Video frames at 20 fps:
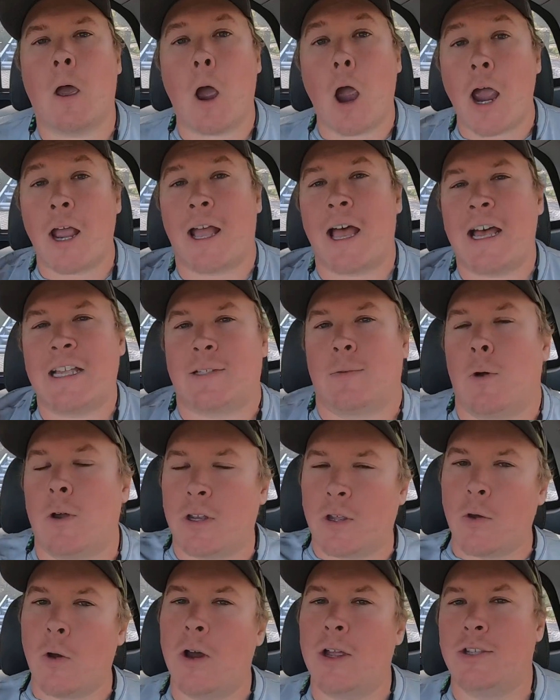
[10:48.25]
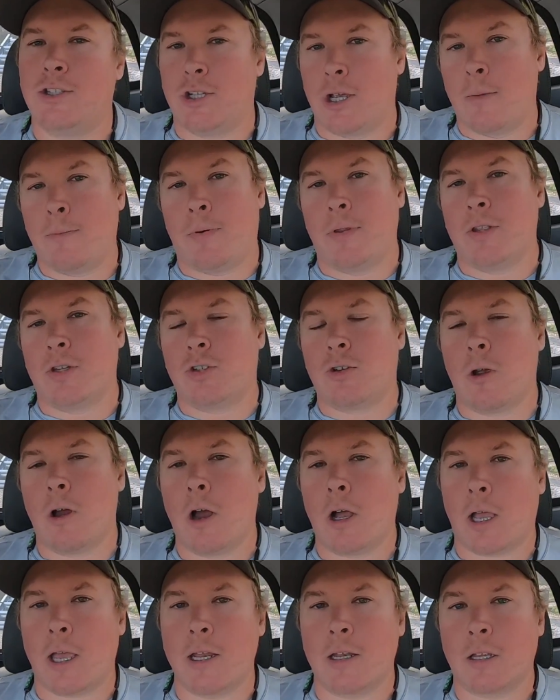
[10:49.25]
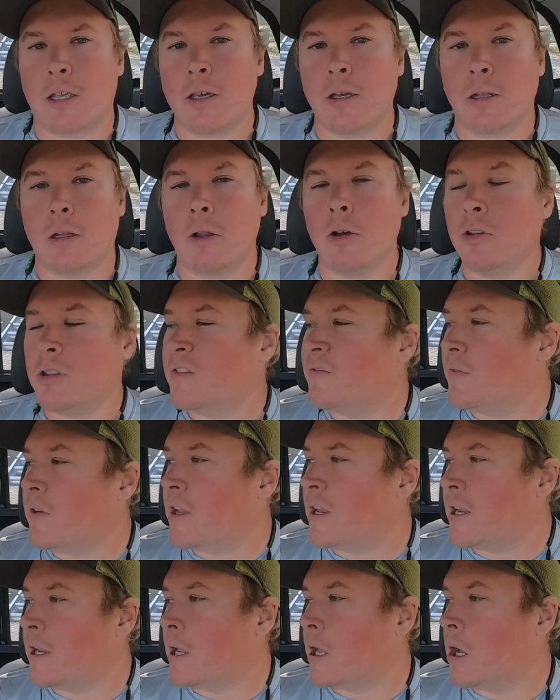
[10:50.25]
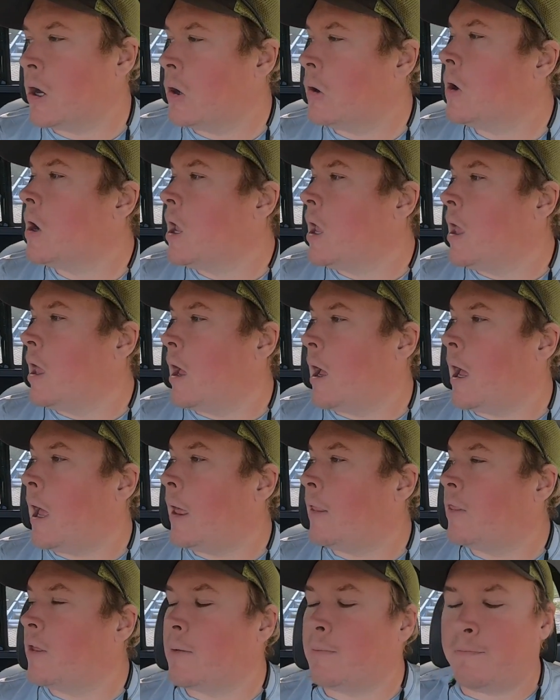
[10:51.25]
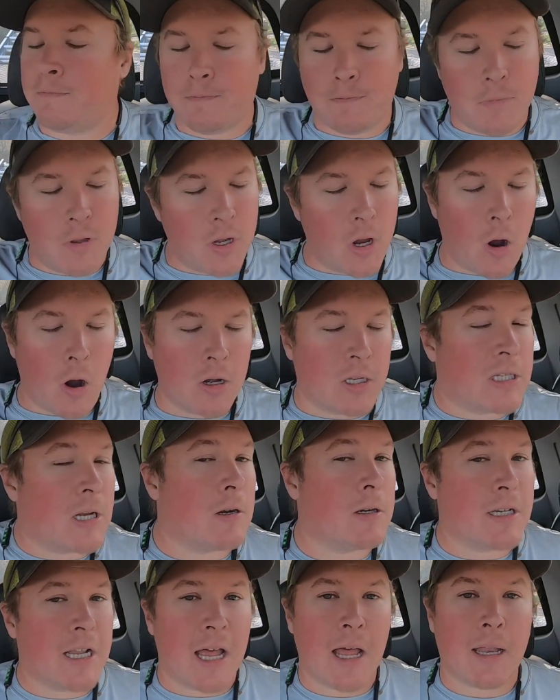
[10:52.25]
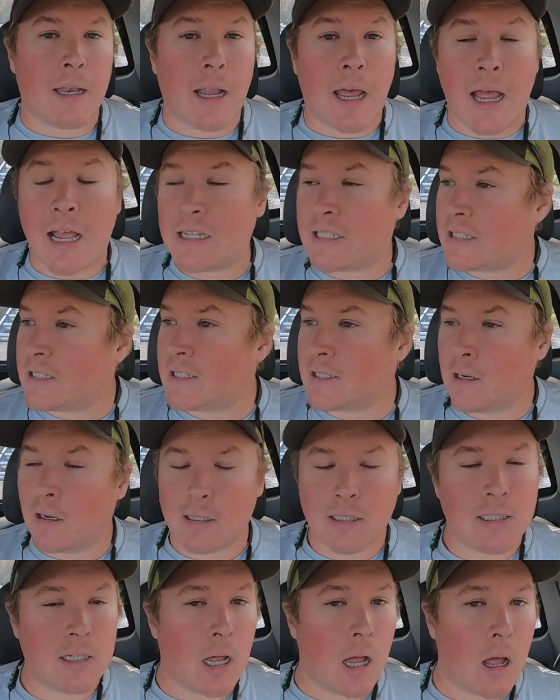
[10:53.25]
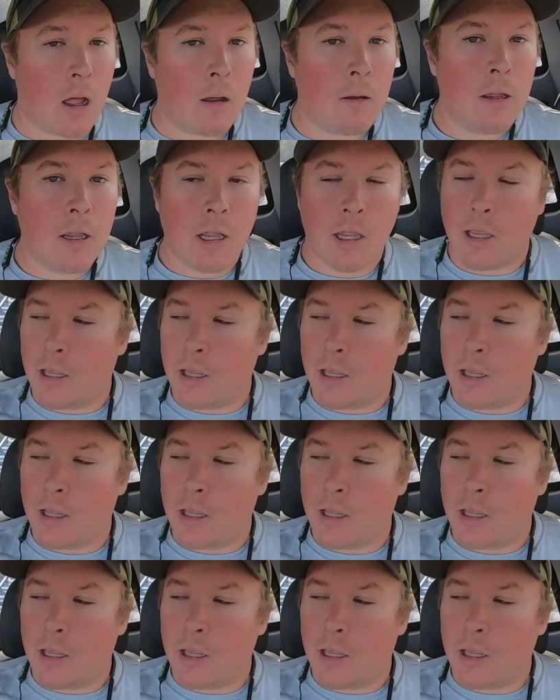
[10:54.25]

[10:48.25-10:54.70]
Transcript: All right, guys, I wanted to go ahead and jump in the truck and conclude the video. The yard turned out nice, as y'all saw.